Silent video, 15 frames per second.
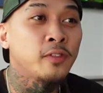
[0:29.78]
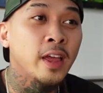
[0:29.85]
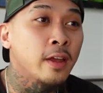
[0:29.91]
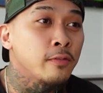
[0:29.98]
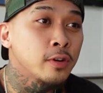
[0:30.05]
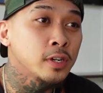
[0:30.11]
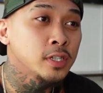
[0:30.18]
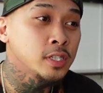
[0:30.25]

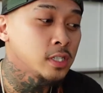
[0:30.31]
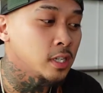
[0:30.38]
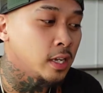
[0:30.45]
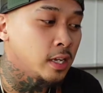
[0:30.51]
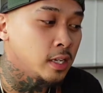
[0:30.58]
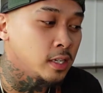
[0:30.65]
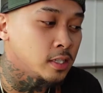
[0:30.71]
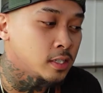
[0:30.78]

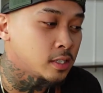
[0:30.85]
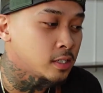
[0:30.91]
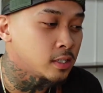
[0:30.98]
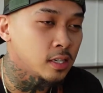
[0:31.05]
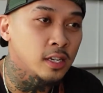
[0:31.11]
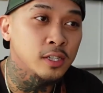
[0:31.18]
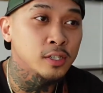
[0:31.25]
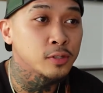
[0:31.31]
flavors
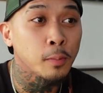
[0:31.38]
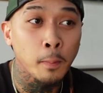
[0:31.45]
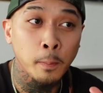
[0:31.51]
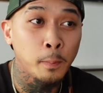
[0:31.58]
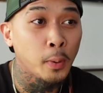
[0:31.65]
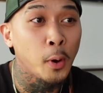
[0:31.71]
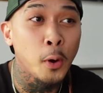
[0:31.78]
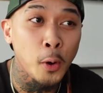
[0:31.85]
is
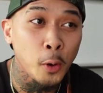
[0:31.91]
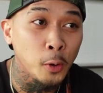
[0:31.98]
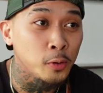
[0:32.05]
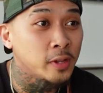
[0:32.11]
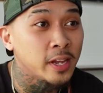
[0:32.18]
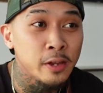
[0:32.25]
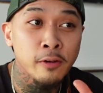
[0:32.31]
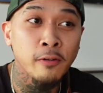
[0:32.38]

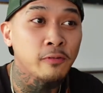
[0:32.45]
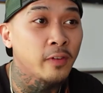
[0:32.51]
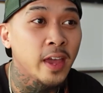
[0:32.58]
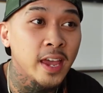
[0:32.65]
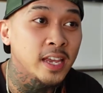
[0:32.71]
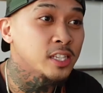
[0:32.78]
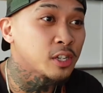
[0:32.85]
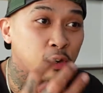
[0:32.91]
bold, in your
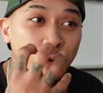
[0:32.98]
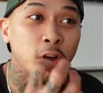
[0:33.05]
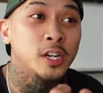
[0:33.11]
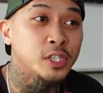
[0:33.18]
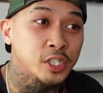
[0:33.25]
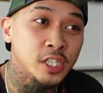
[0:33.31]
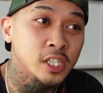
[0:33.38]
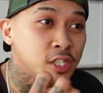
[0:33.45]
face,
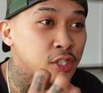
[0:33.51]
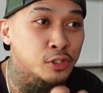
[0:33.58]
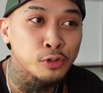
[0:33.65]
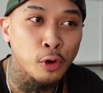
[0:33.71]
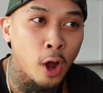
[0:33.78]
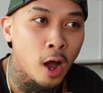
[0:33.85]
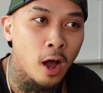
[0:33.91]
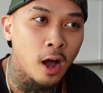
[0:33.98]
crunchy,
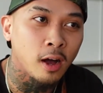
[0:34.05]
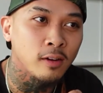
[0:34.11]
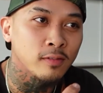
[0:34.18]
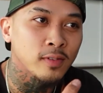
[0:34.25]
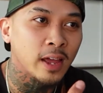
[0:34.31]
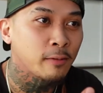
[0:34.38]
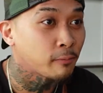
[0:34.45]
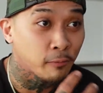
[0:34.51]

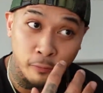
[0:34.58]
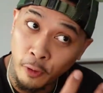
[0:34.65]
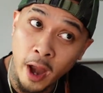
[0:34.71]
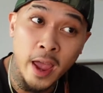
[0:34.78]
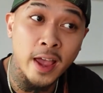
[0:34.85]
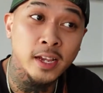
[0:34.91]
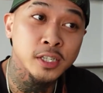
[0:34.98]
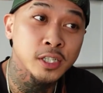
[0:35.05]
strong, like
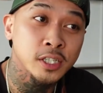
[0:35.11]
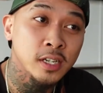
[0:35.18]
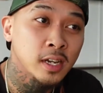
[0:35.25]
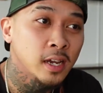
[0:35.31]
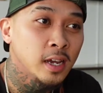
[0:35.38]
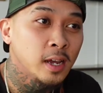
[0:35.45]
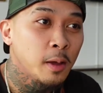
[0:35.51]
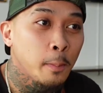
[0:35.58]
fresh,
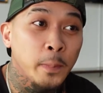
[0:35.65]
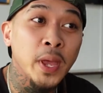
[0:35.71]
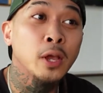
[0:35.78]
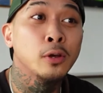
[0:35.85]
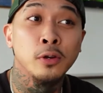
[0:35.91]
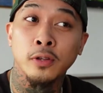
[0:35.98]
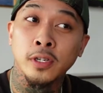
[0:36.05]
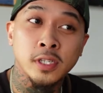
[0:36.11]

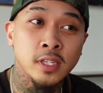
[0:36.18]
pickled.